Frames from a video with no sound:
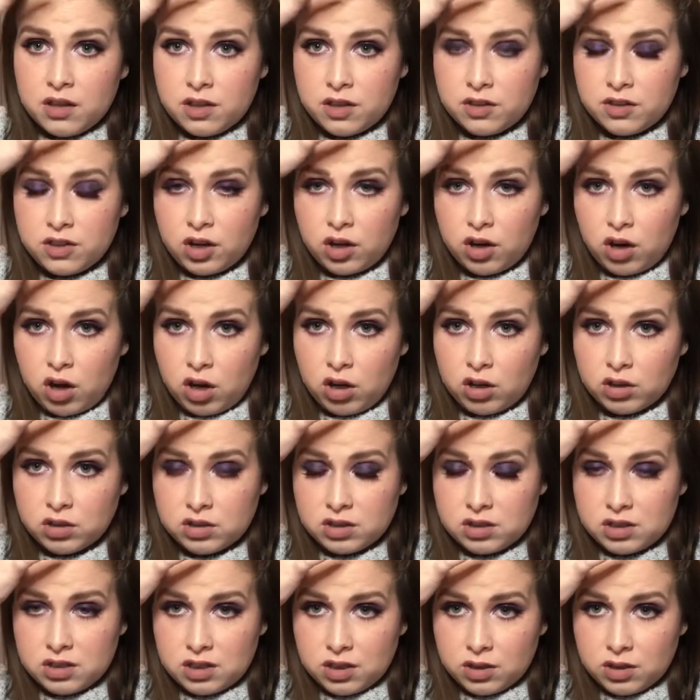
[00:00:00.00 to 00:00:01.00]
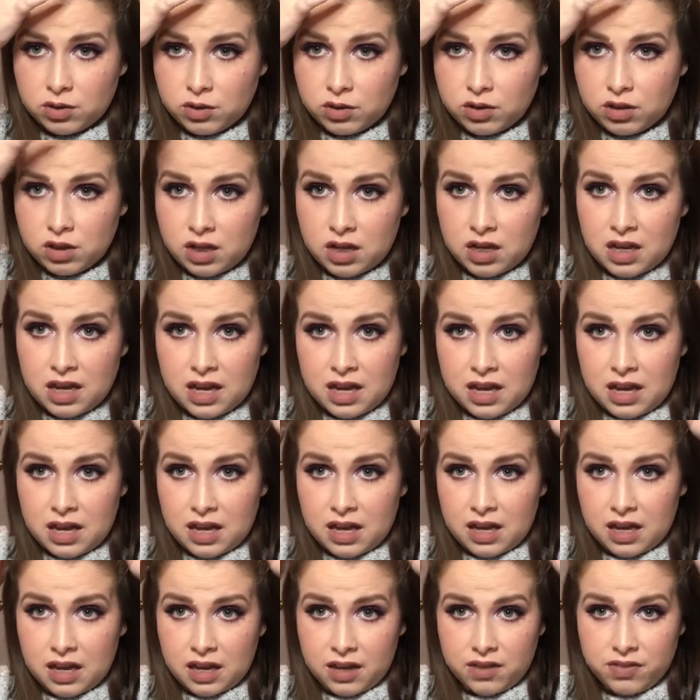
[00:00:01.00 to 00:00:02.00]
that they're all still
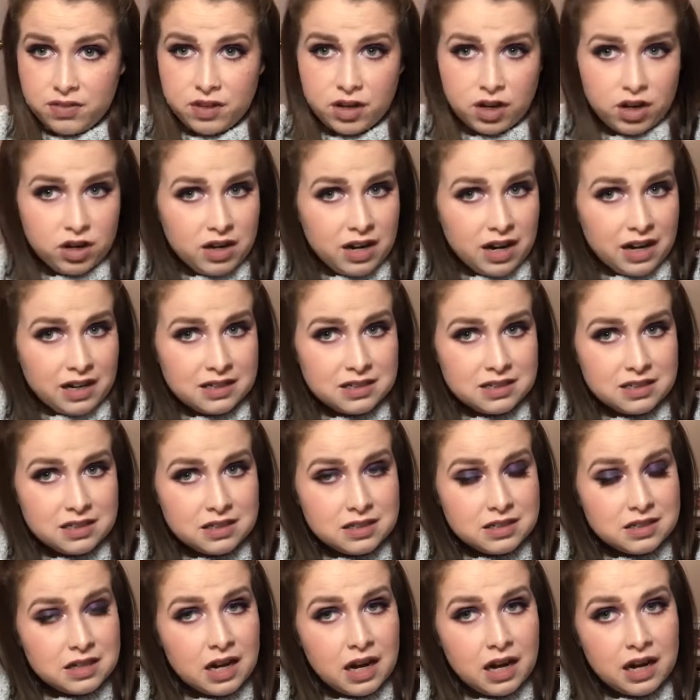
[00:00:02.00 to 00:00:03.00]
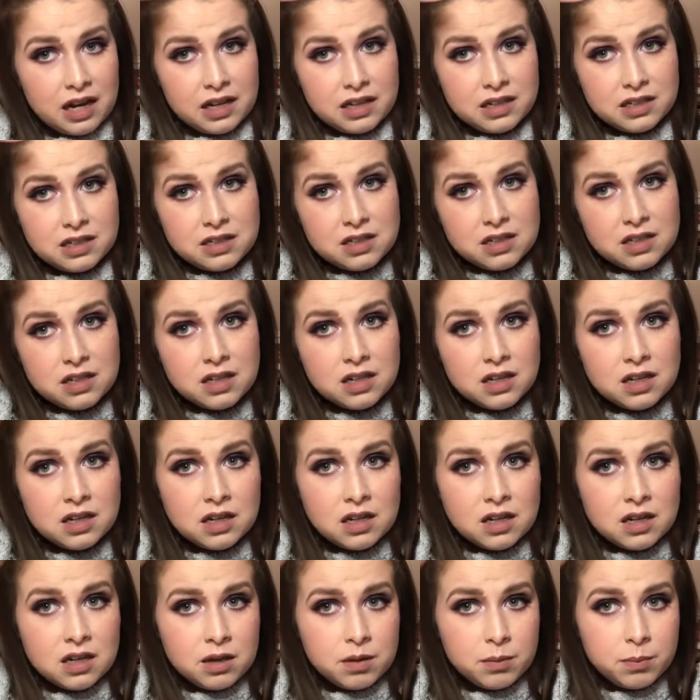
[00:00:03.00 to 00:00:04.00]
in there nice and tight,
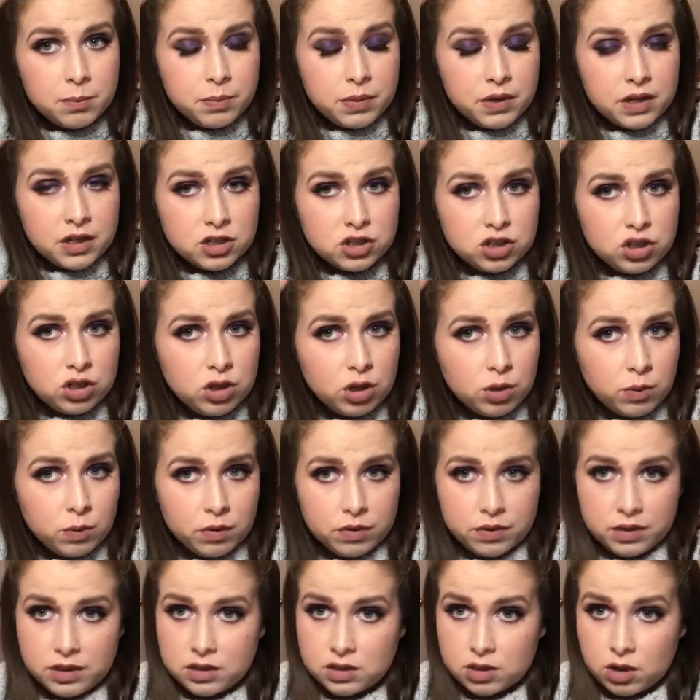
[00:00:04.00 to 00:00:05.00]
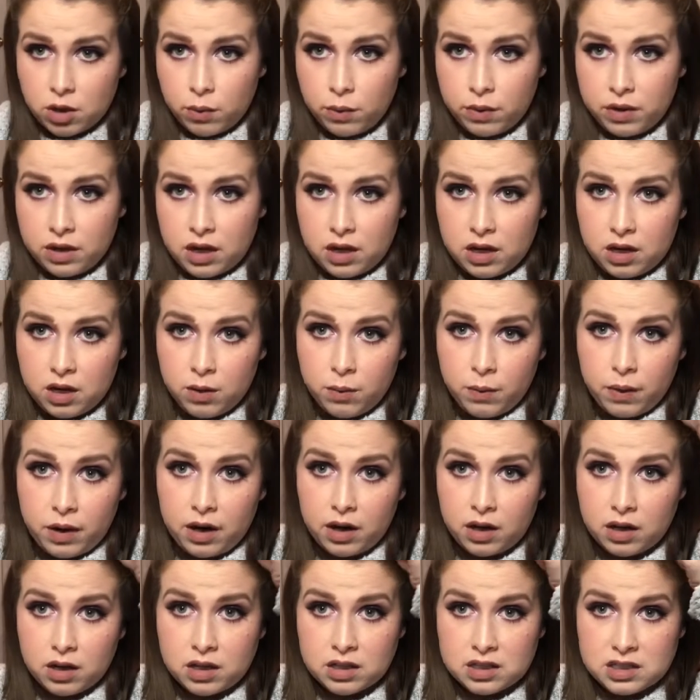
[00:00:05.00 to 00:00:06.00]
because you don't want this going
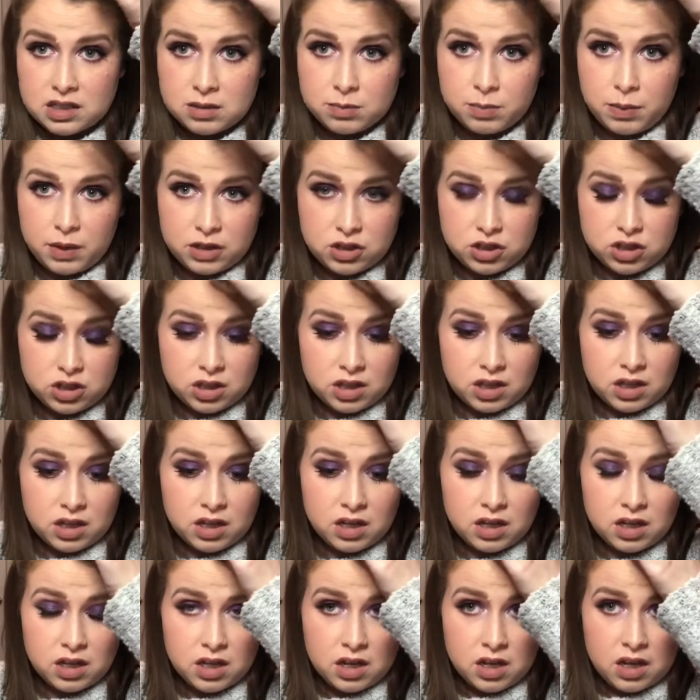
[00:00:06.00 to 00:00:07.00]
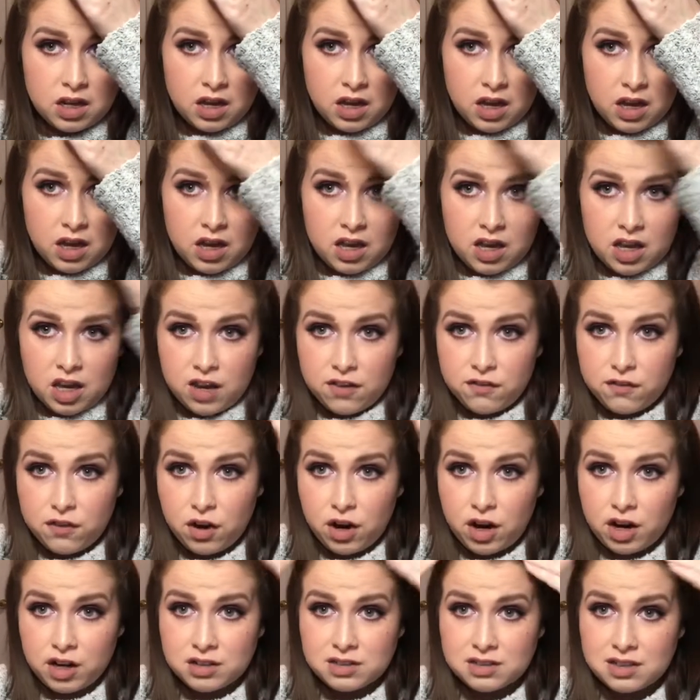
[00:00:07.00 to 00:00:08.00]
anywhere, especially if your
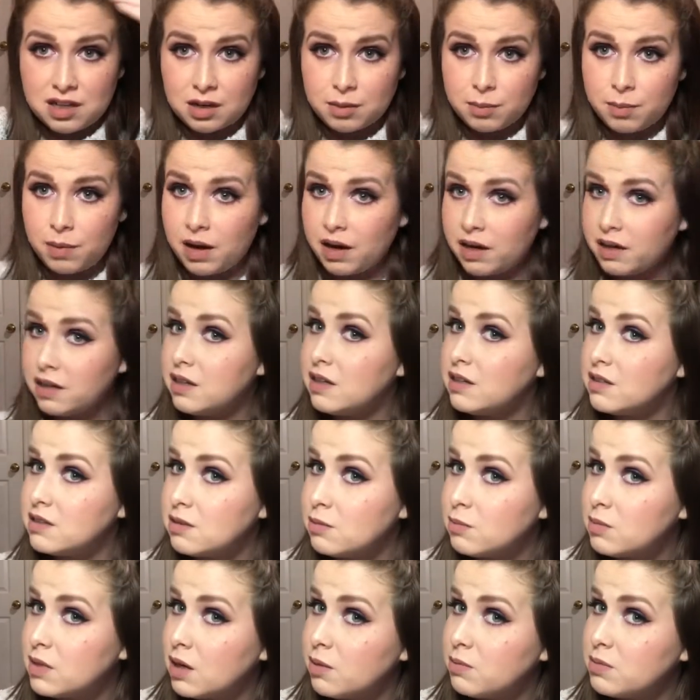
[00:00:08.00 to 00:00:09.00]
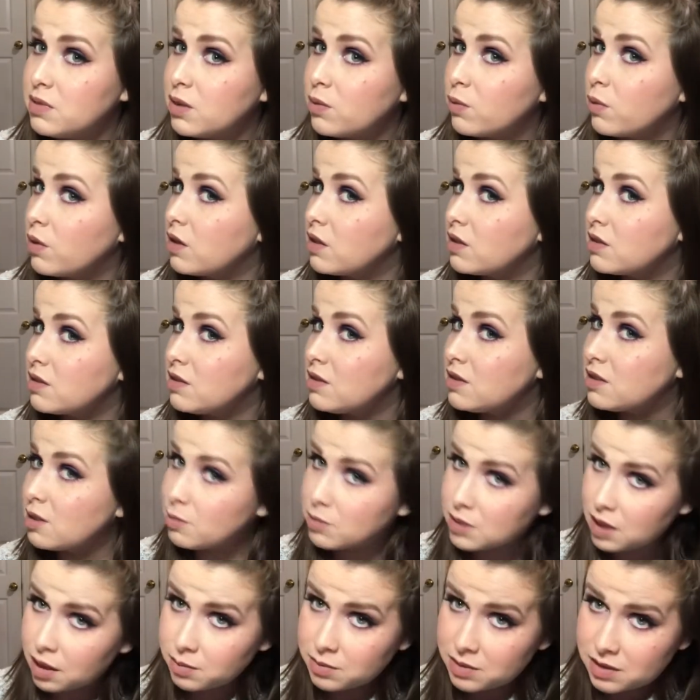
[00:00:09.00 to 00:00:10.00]
hair's like mine, and sometimes it works and
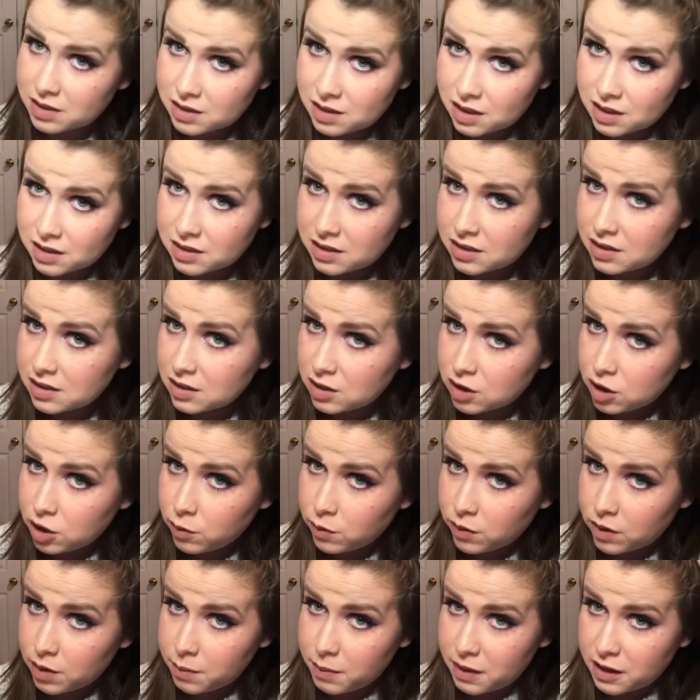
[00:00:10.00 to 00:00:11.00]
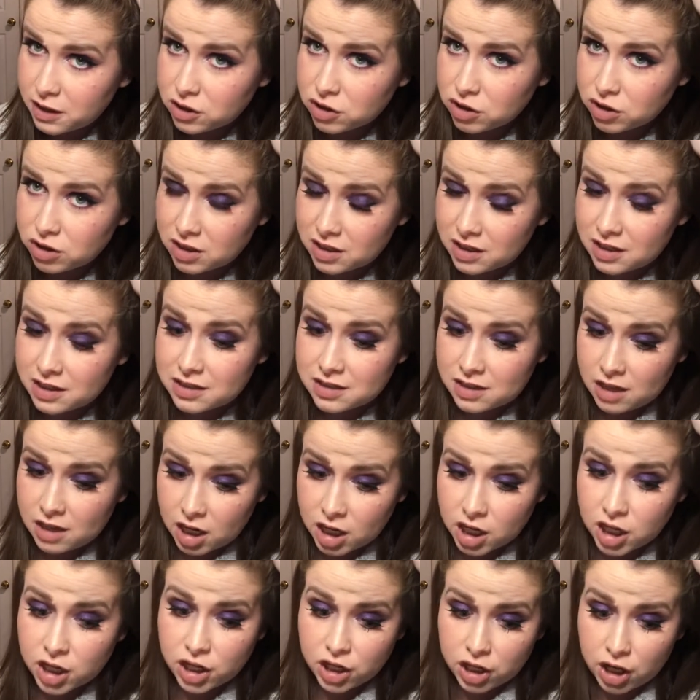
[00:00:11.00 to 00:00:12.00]
sometimes it doesn't. You want to make sure that it's
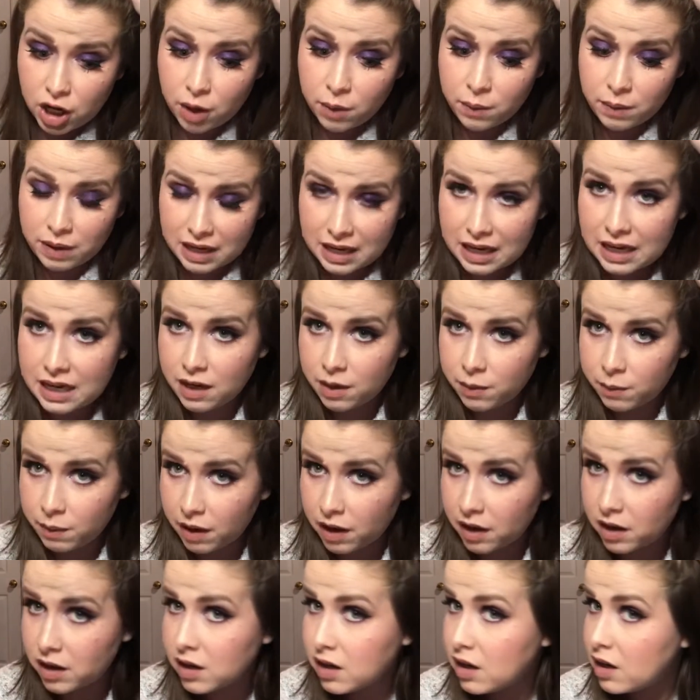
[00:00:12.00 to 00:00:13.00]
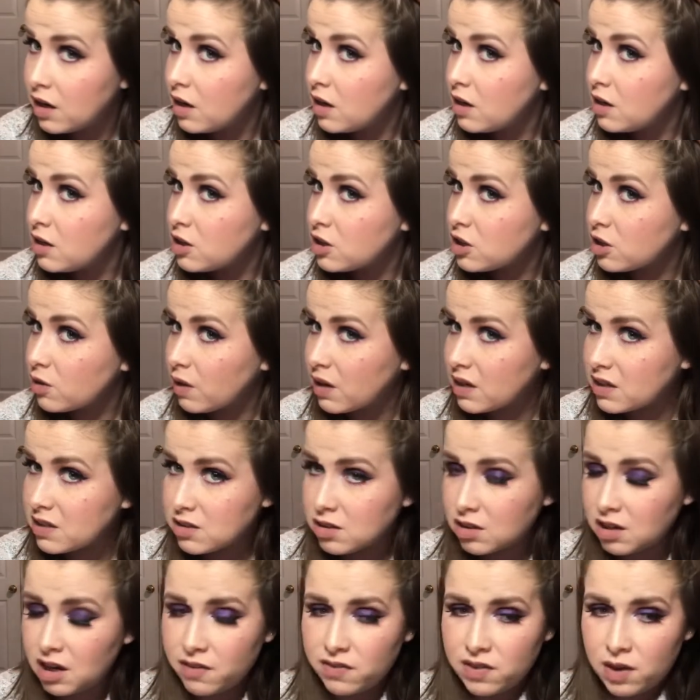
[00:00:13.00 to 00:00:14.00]
not going to go anywhere. So I
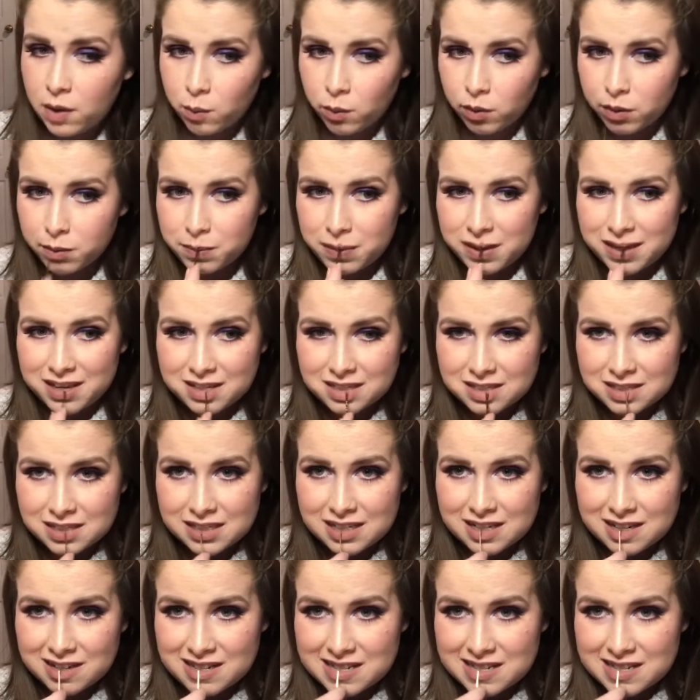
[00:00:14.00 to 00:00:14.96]
still have that one piece